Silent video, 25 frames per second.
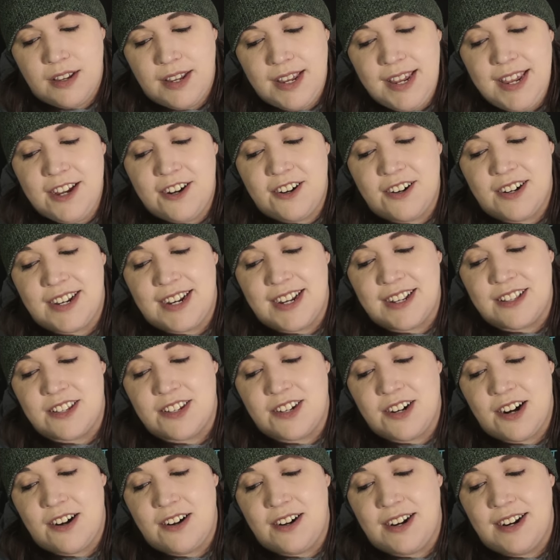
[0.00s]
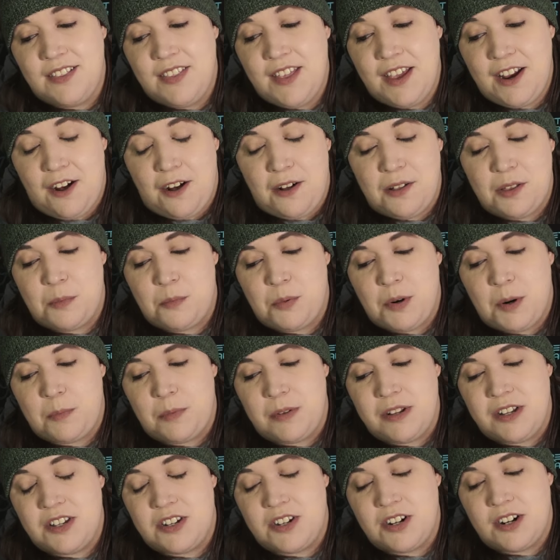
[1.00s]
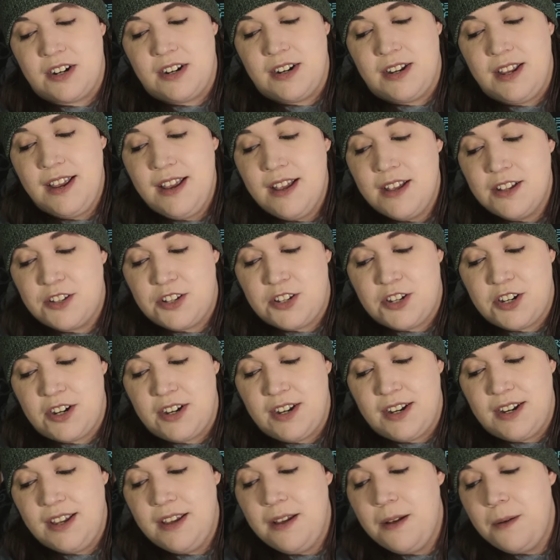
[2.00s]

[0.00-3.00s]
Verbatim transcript: Eager to get started, they all abruptly stirred, stood.